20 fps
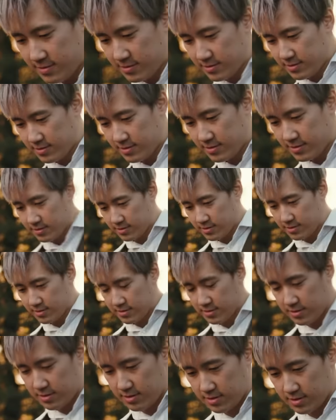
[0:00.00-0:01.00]

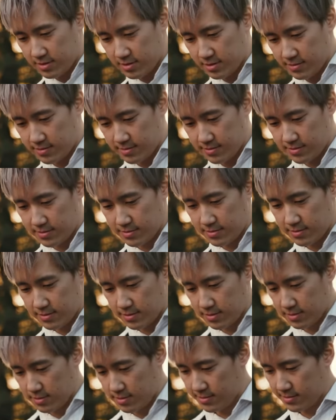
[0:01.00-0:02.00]

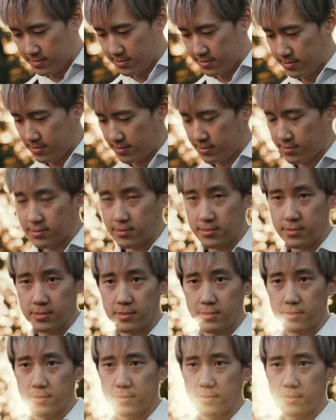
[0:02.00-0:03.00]

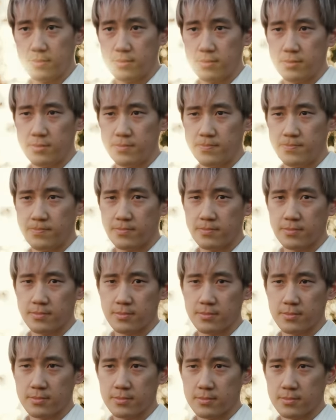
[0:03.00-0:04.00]

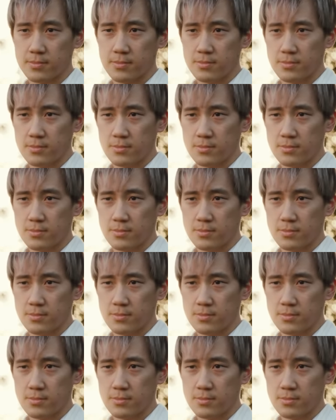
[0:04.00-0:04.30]
This person isn't speaking.